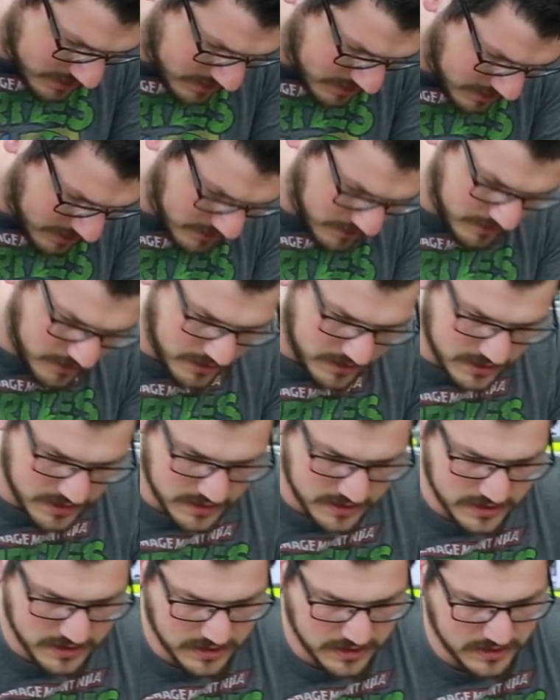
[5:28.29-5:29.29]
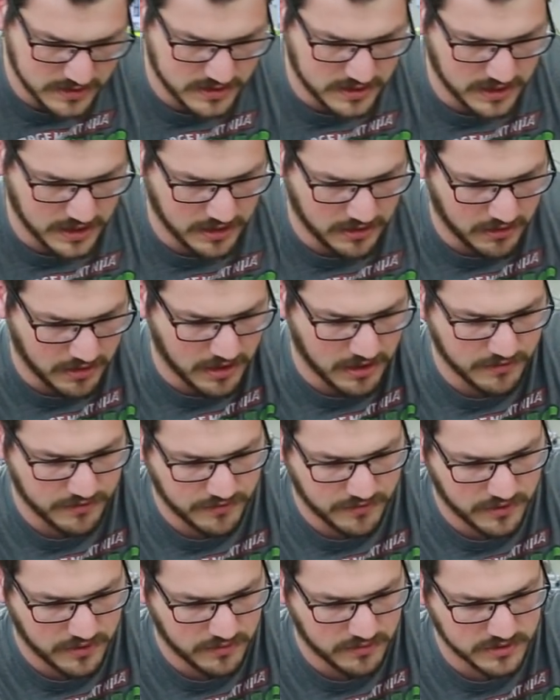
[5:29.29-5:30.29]
how hard this is to get
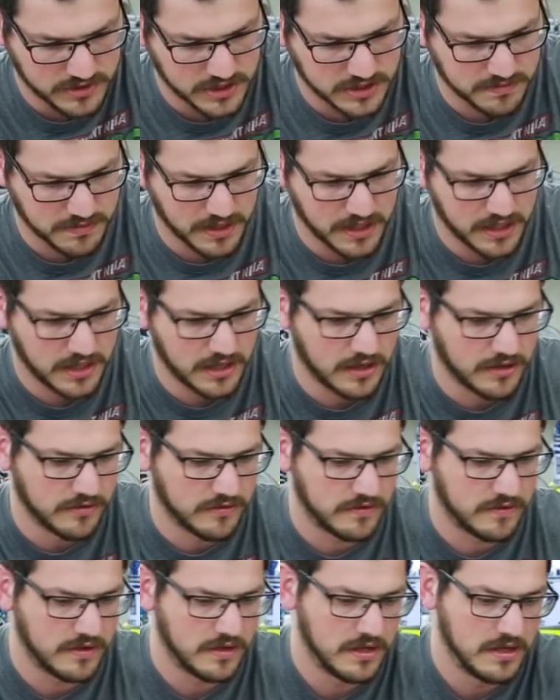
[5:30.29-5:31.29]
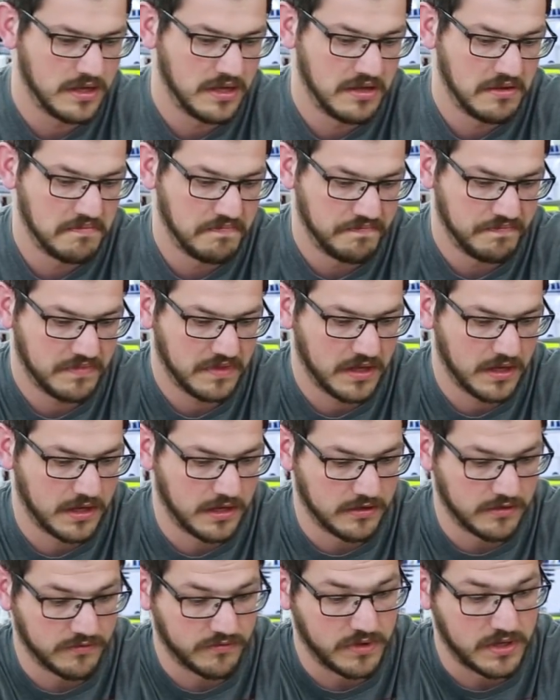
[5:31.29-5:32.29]
off with just my hands.
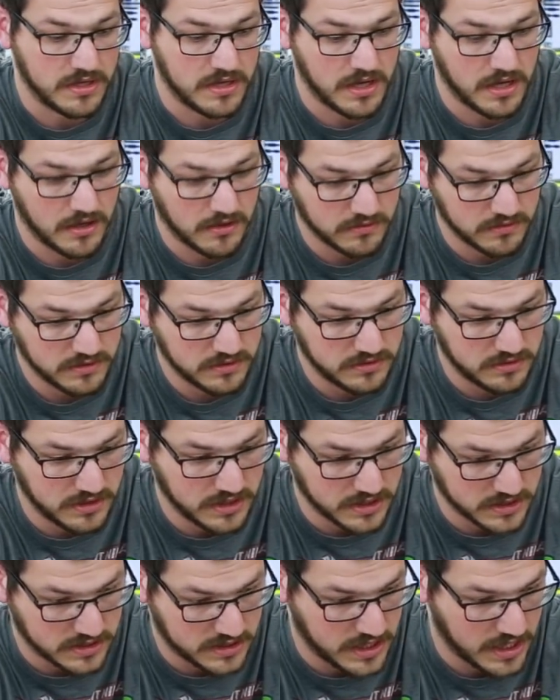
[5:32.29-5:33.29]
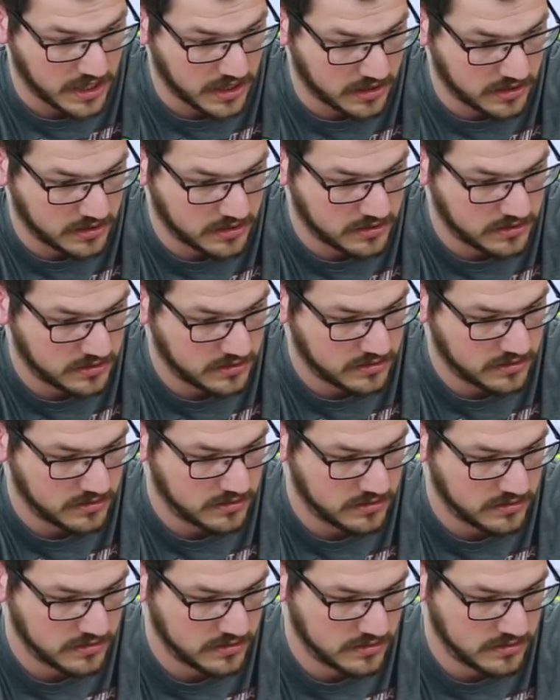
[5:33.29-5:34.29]
And as of right now, it is cake.
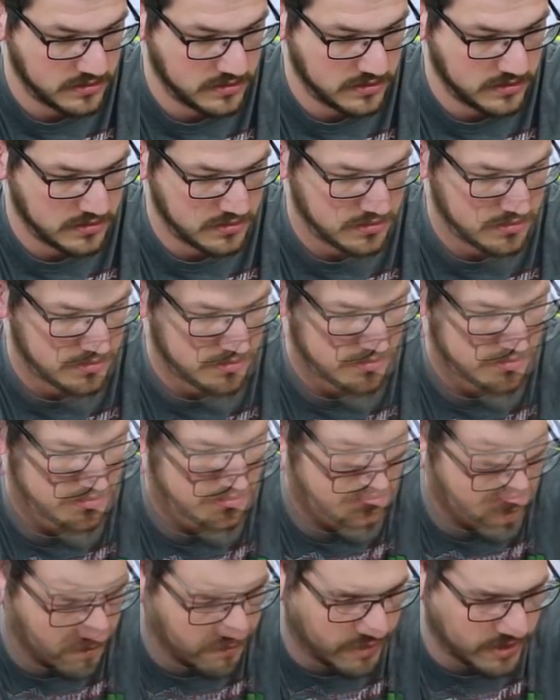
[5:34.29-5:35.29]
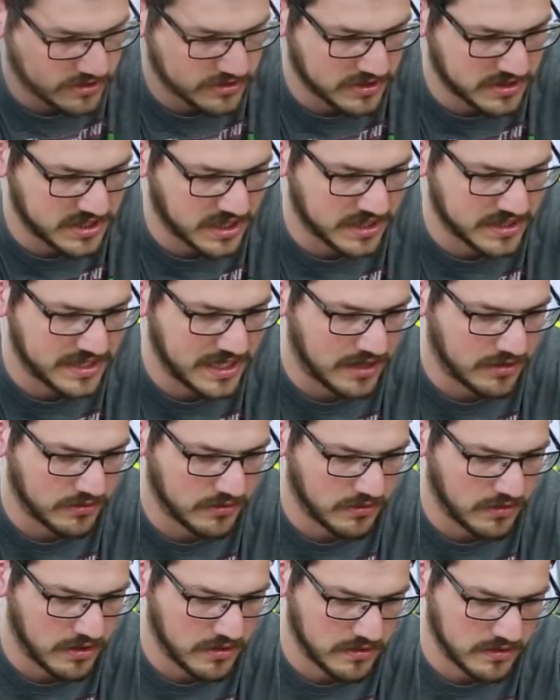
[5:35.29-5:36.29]
Some parts are stuck down a
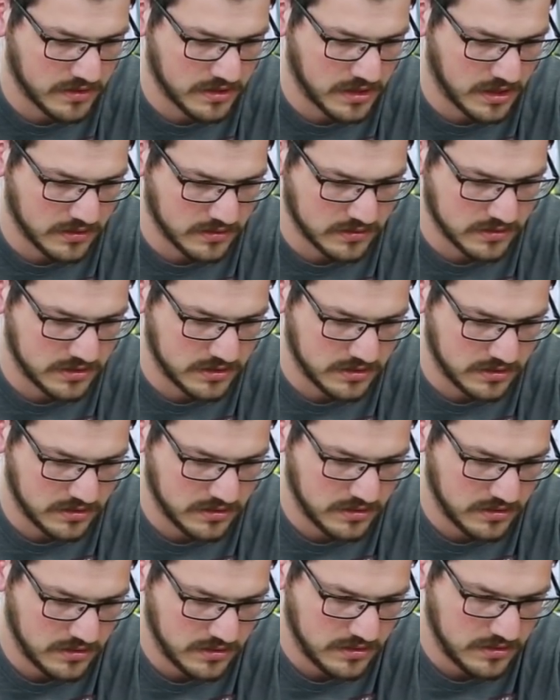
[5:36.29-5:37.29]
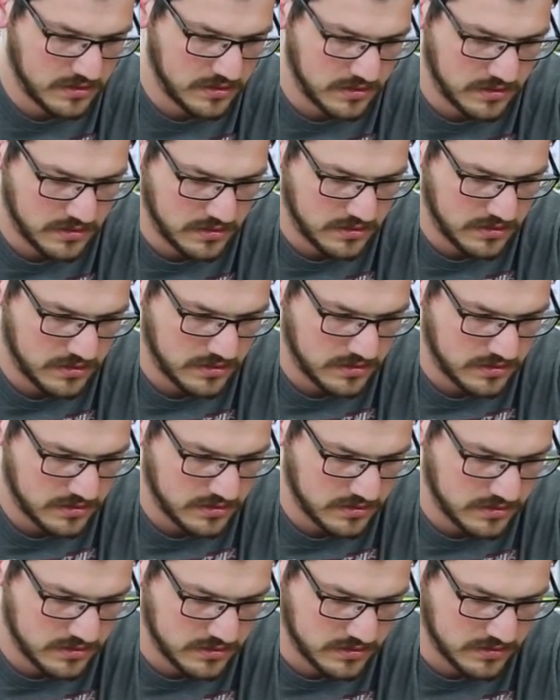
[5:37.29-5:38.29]
little harder than others.
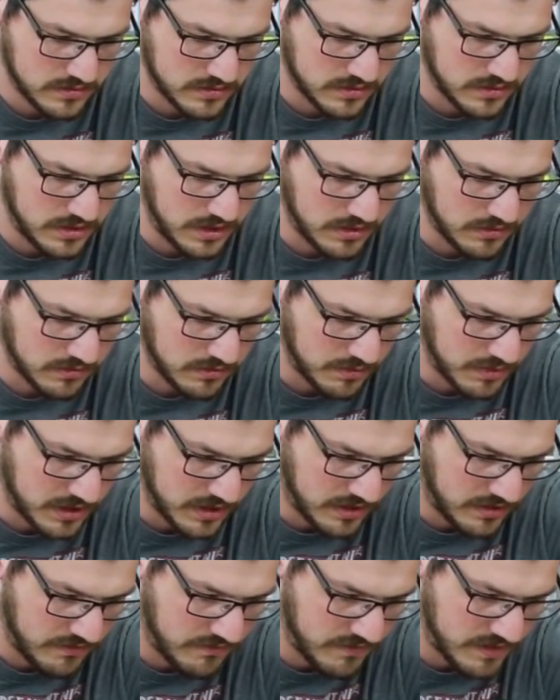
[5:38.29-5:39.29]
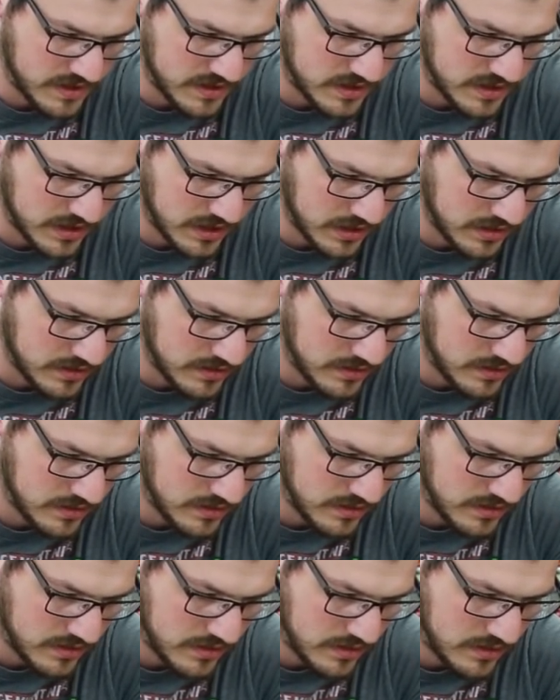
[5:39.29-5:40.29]
So it's going to need a little bit of convincing.
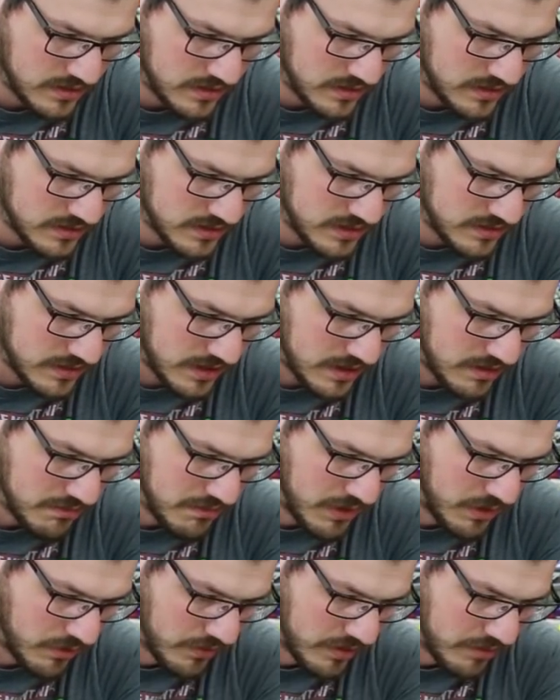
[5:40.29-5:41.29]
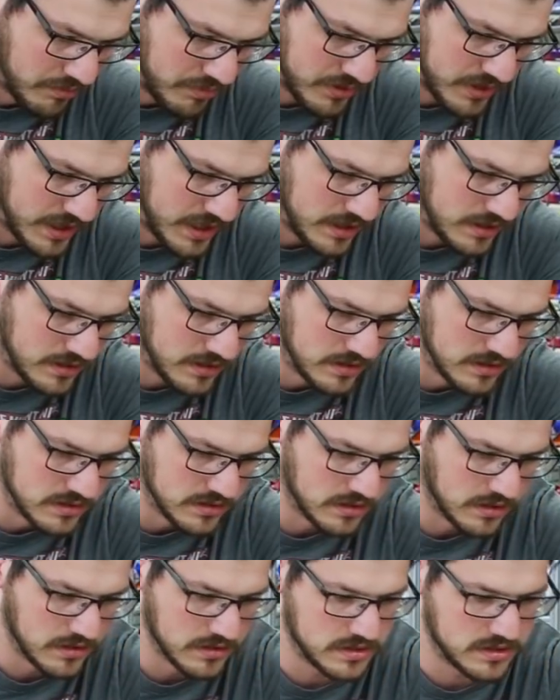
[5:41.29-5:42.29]
I feel like the middle of the plate
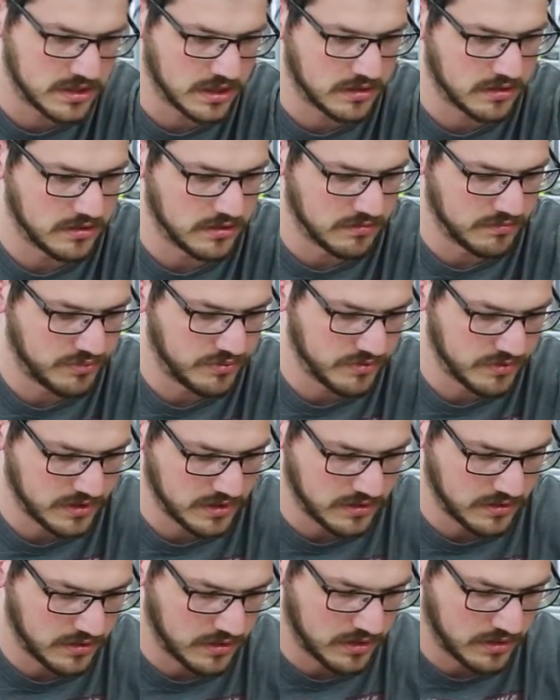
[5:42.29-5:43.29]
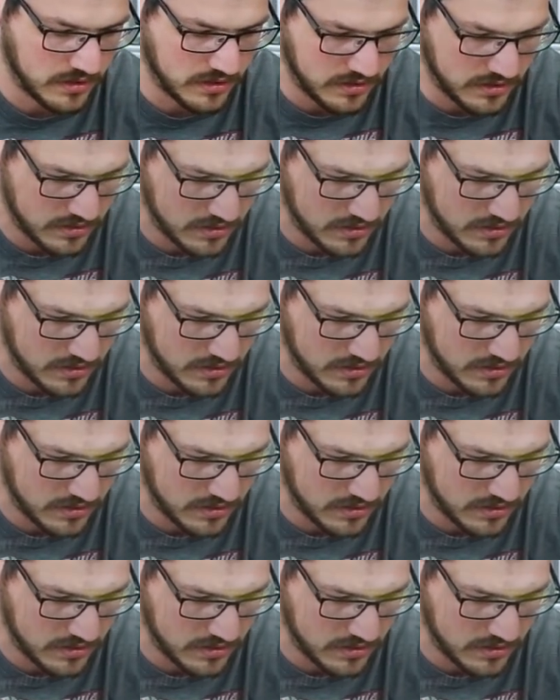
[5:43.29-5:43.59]
is stuck on there pretty good.